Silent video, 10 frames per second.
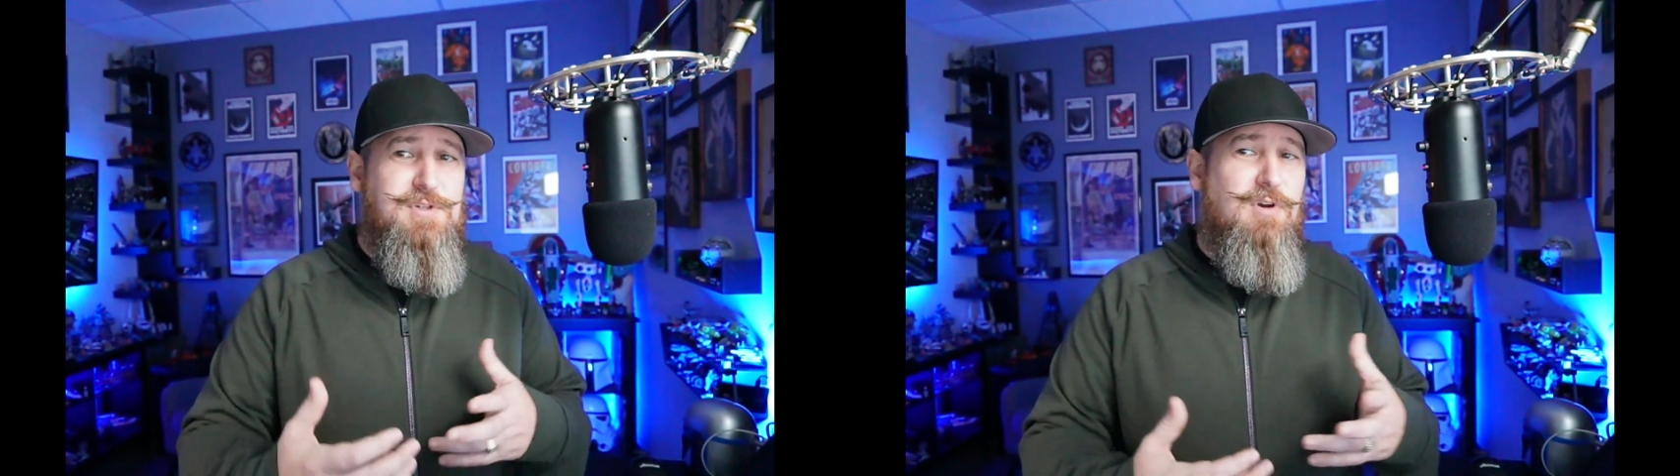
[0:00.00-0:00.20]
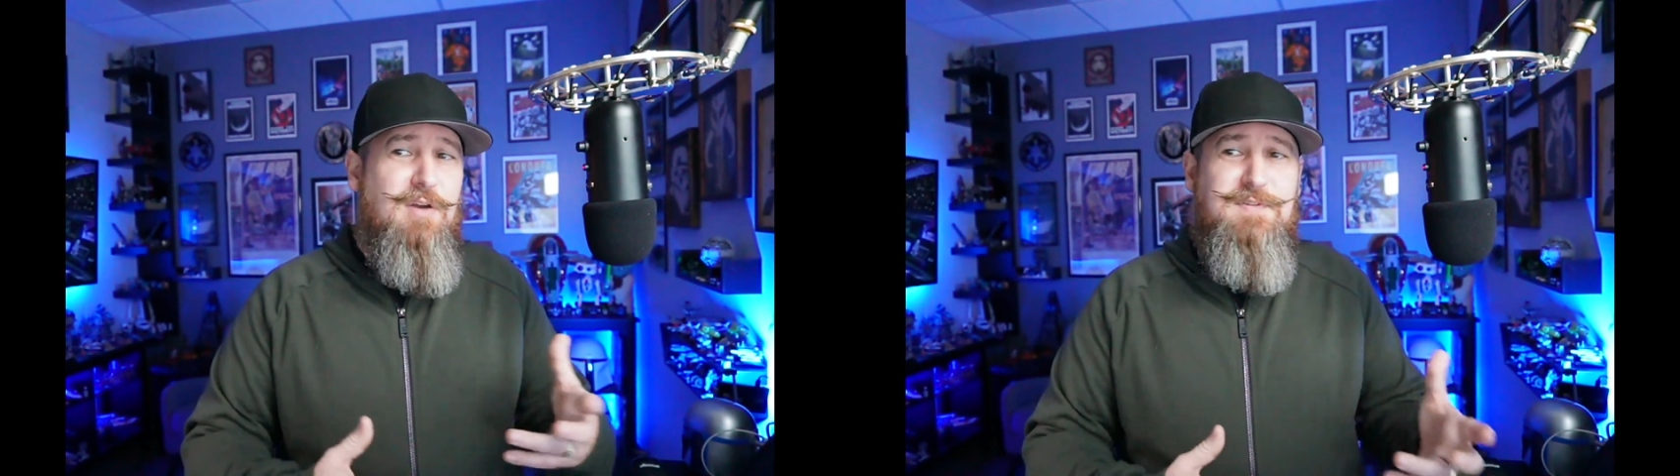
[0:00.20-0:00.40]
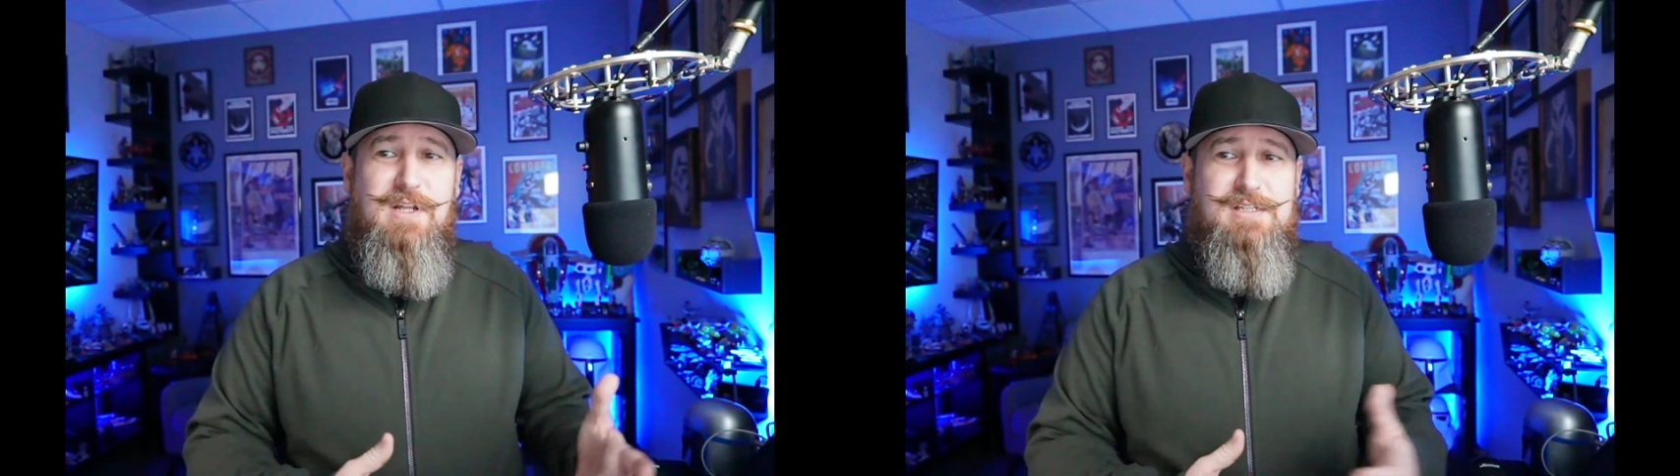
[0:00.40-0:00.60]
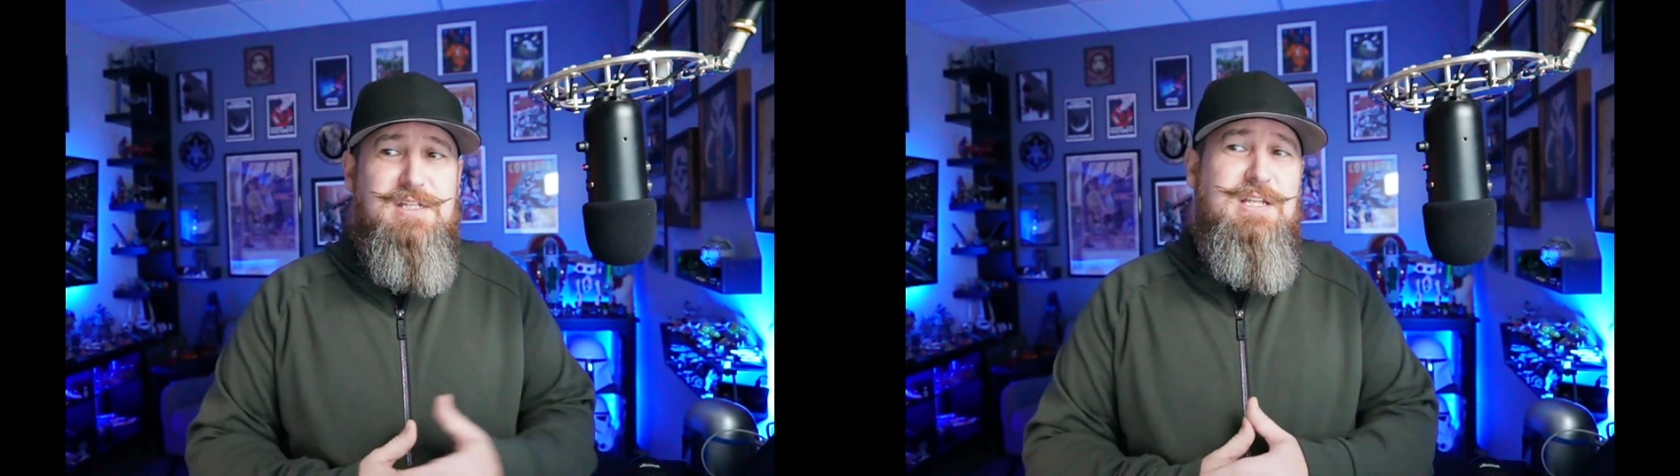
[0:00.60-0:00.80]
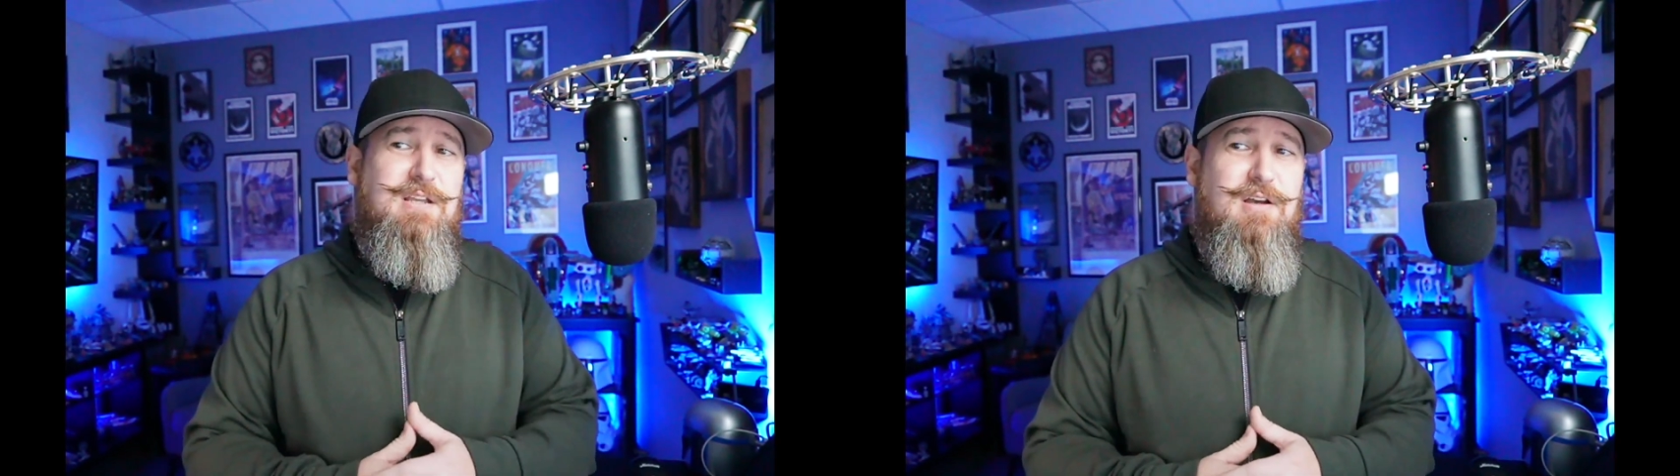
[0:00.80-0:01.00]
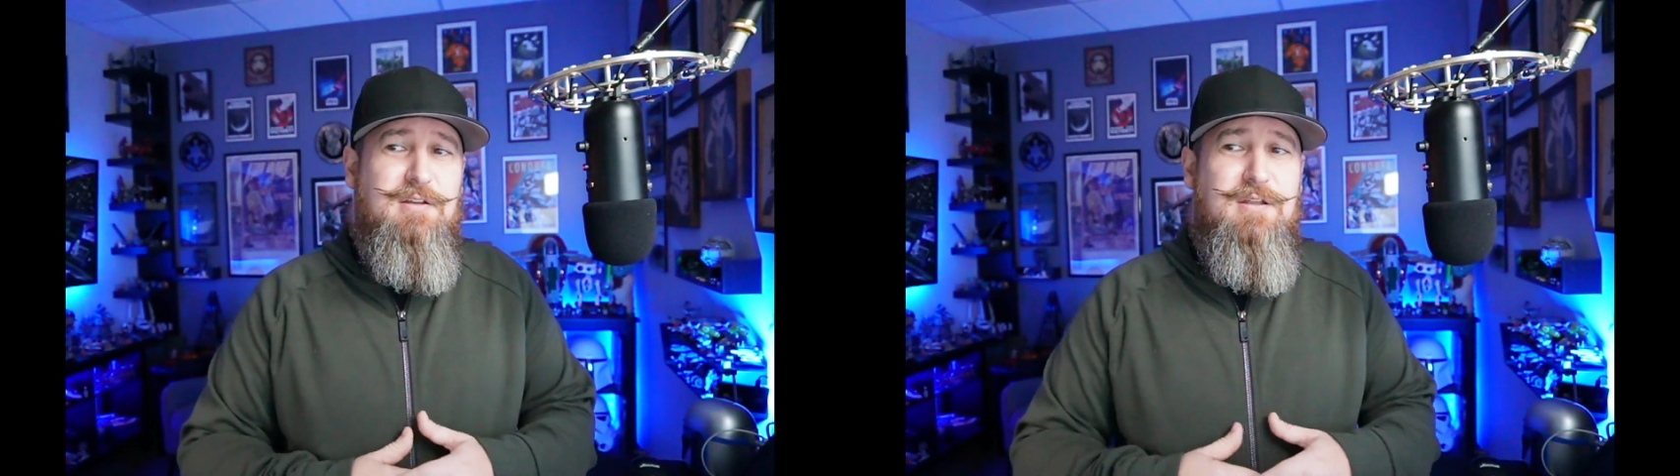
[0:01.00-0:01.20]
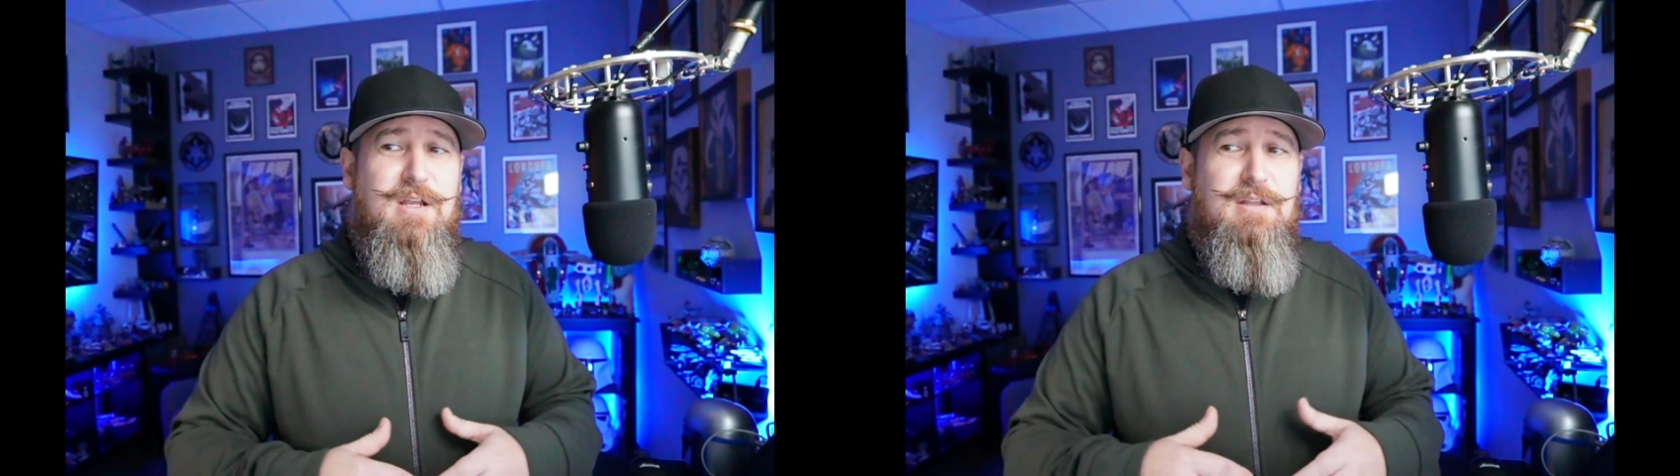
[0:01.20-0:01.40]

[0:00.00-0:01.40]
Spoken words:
you're often asked to take on,